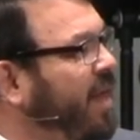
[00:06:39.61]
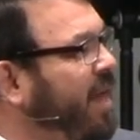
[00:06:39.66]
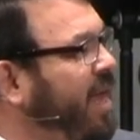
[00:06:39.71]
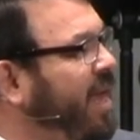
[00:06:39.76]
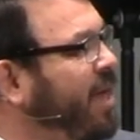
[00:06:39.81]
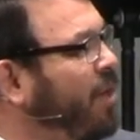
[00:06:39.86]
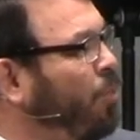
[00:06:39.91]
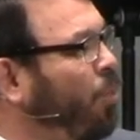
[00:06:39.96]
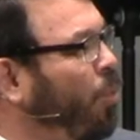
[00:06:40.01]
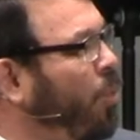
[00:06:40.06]

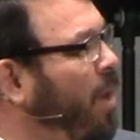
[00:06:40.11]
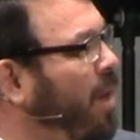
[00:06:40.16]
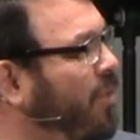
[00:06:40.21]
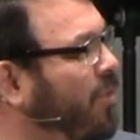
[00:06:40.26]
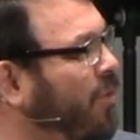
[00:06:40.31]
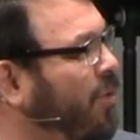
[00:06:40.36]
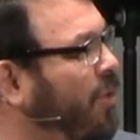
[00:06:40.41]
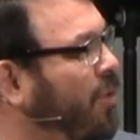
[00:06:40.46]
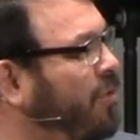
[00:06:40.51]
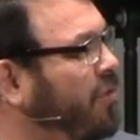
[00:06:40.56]
that he had
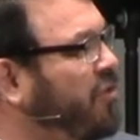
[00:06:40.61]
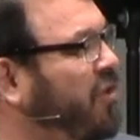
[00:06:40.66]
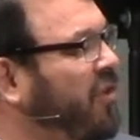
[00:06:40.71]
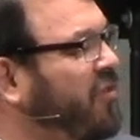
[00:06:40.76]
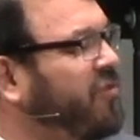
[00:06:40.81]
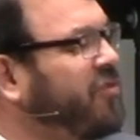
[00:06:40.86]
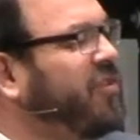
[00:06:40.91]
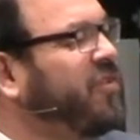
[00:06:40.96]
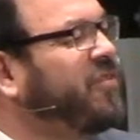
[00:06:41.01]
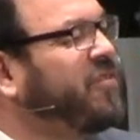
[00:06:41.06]
went through
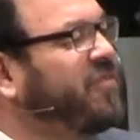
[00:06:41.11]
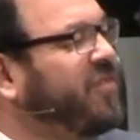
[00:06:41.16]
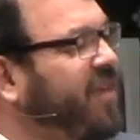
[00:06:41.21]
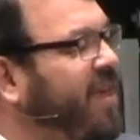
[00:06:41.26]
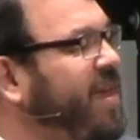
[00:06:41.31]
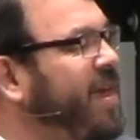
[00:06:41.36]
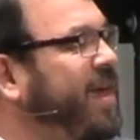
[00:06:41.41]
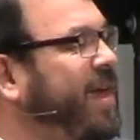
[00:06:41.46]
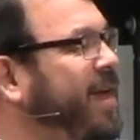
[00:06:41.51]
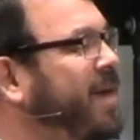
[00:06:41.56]
just to
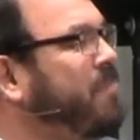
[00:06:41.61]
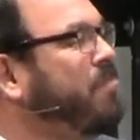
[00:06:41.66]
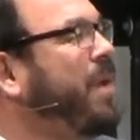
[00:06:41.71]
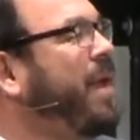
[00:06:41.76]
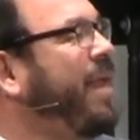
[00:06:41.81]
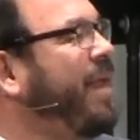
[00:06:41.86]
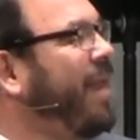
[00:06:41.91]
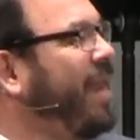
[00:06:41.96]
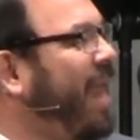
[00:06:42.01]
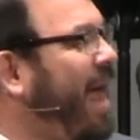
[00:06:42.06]
see
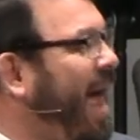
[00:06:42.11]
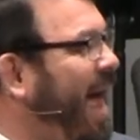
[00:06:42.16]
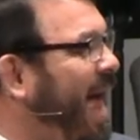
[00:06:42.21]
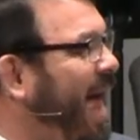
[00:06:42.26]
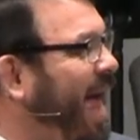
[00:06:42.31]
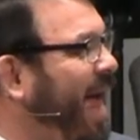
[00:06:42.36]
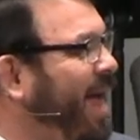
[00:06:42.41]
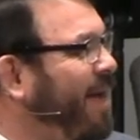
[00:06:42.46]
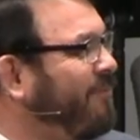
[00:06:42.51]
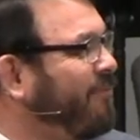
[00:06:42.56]
him
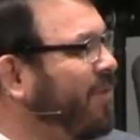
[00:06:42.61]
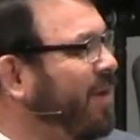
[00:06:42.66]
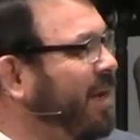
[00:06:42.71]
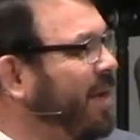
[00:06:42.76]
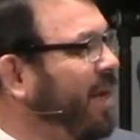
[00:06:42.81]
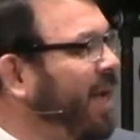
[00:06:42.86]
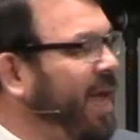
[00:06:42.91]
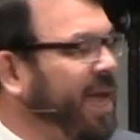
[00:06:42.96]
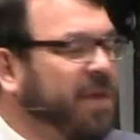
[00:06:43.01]
alive